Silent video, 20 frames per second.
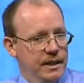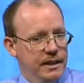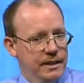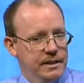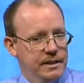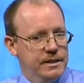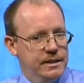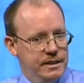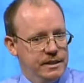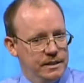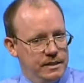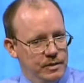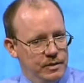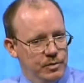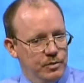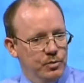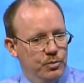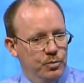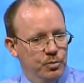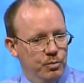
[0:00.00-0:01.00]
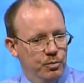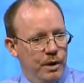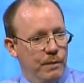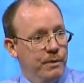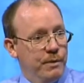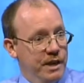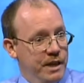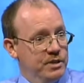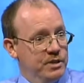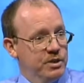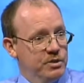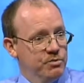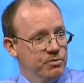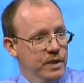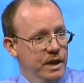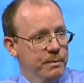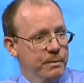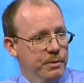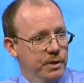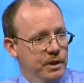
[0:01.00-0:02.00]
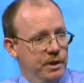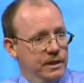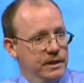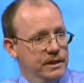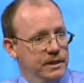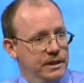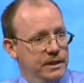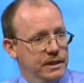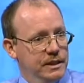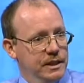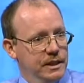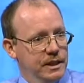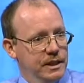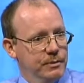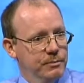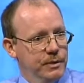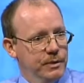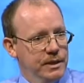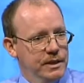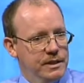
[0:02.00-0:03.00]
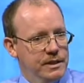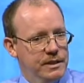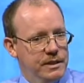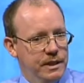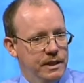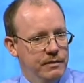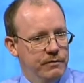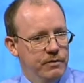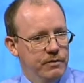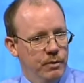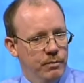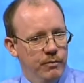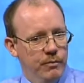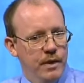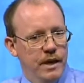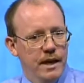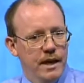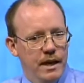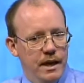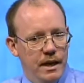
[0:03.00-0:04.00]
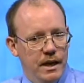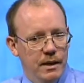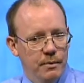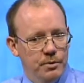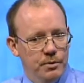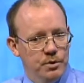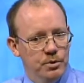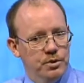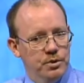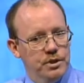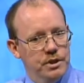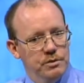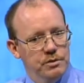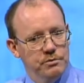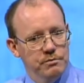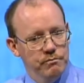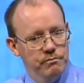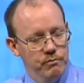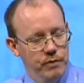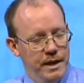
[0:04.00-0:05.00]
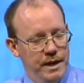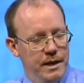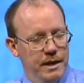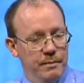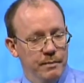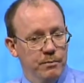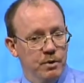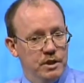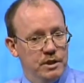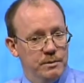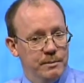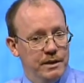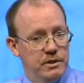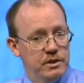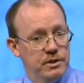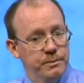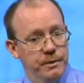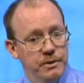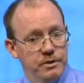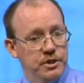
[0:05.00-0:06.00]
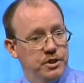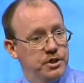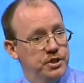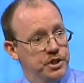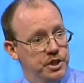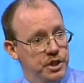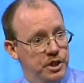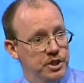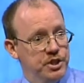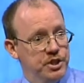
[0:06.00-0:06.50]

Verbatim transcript: That's where my interest really perked because from there I was also reading in books about spiritualist